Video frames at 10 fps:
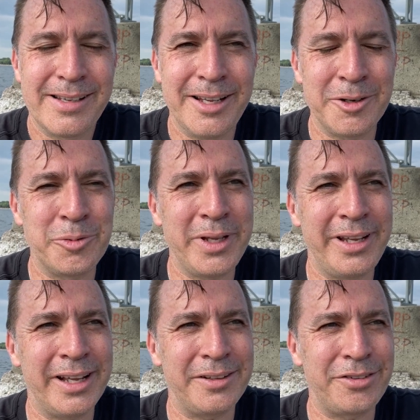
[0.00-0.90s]
you know, we
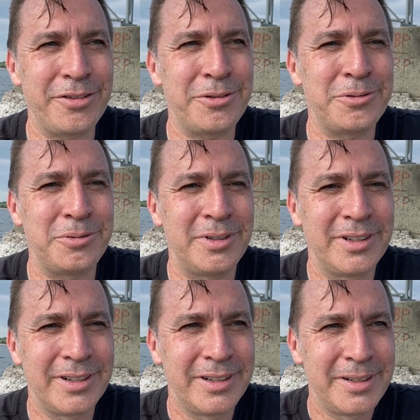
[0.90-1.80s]
get so
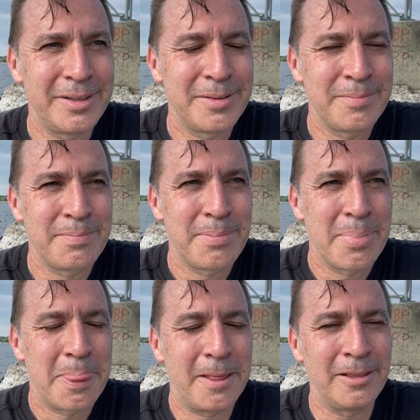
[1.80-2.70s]

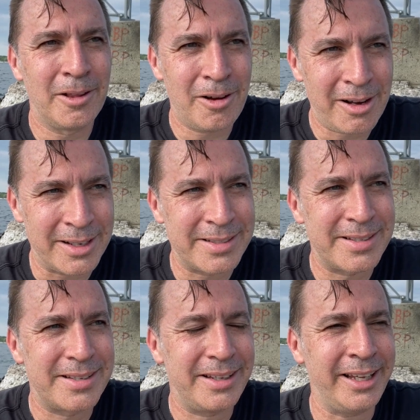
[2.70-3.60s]

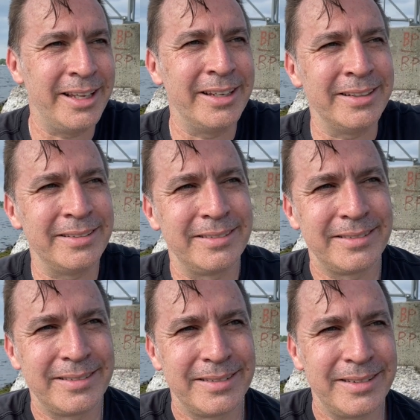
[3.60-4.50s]
lost in,
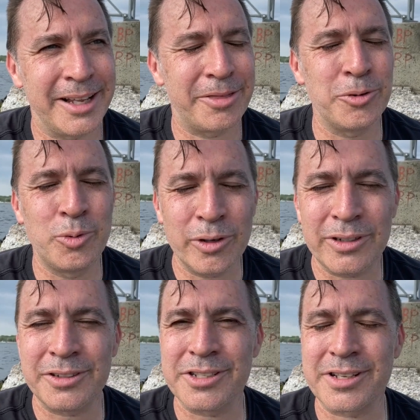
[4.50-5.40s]
like, the
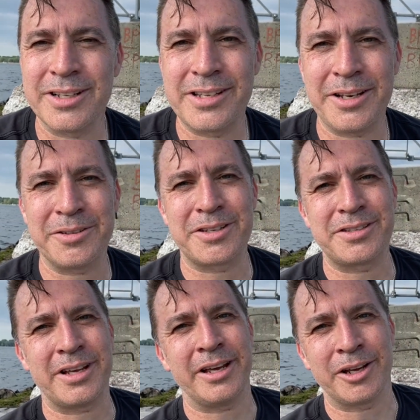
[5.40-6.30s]
world just continues to
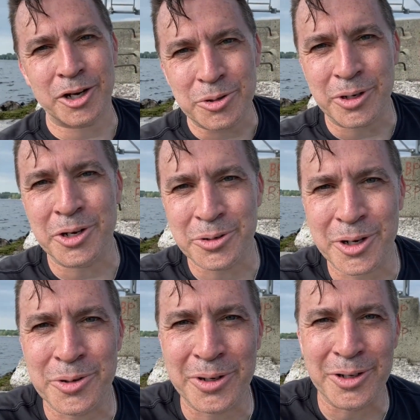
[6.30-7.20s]
say, go, go,
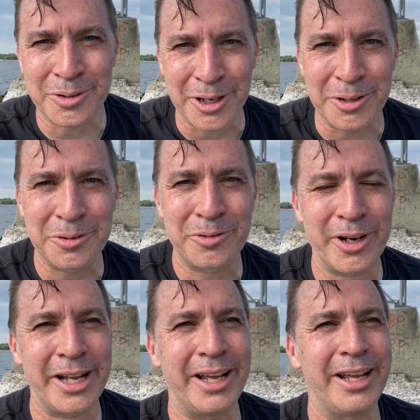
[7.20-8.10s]
go, go, go,
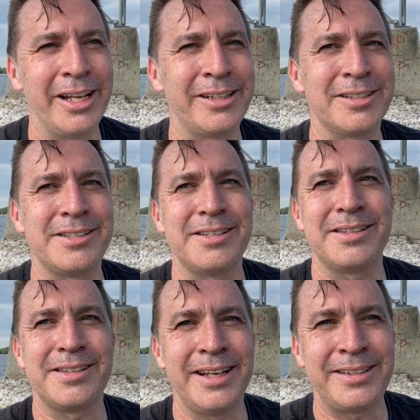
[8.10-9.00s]
right? It
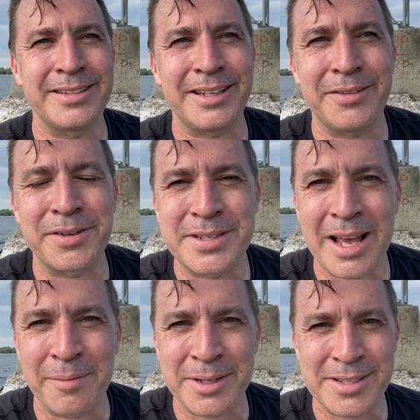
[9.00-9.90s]
doesn't give us
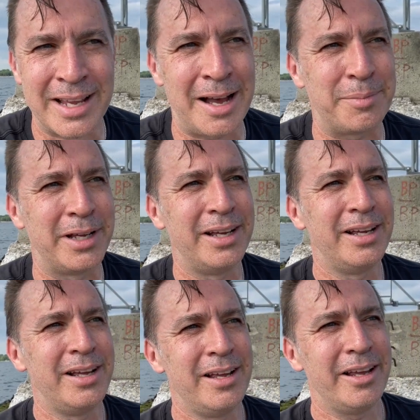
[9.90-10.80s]
time to stop.
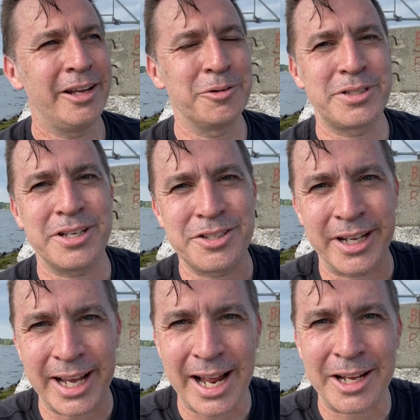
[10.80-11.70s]
It always says you
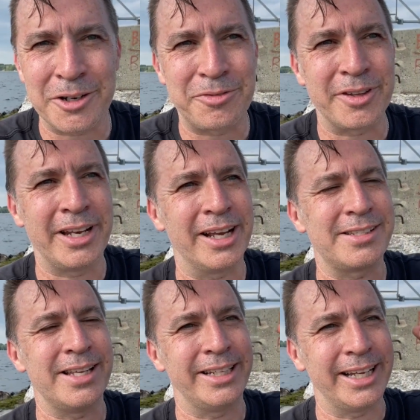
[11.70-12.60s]
gotta go for the
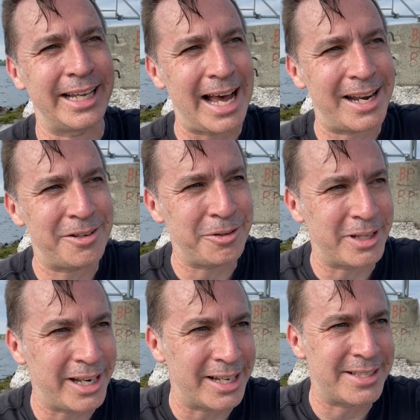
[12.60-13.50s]
next thing. You gotta do
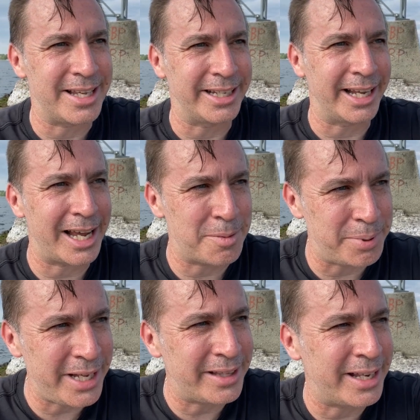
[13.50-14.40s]
the next thing. You gotta
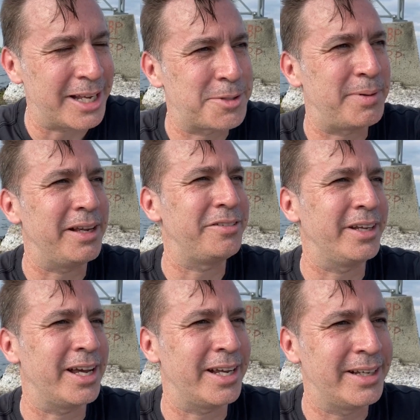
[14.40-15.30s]
be in the next place. You
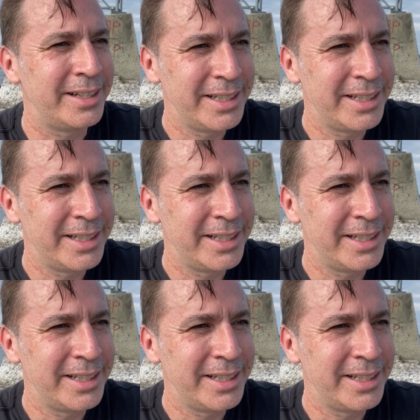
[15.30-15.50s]
gotta